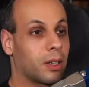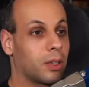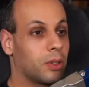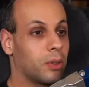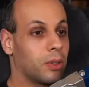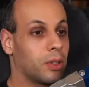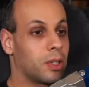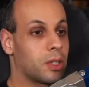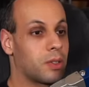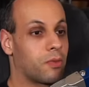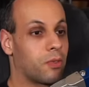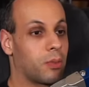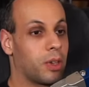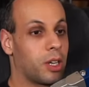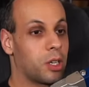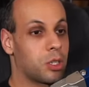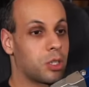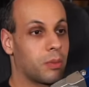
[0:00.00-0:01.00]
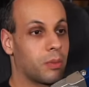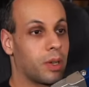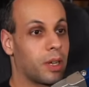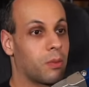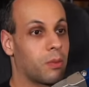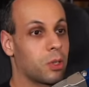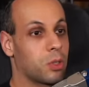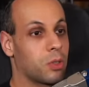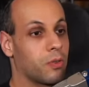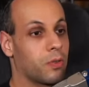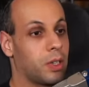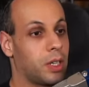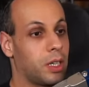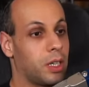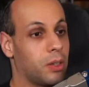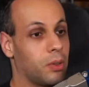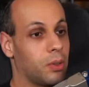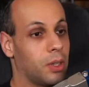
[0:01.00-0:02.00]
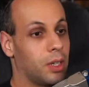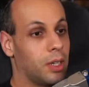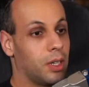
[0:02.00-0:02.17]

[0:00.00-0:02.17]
including this information in my original video.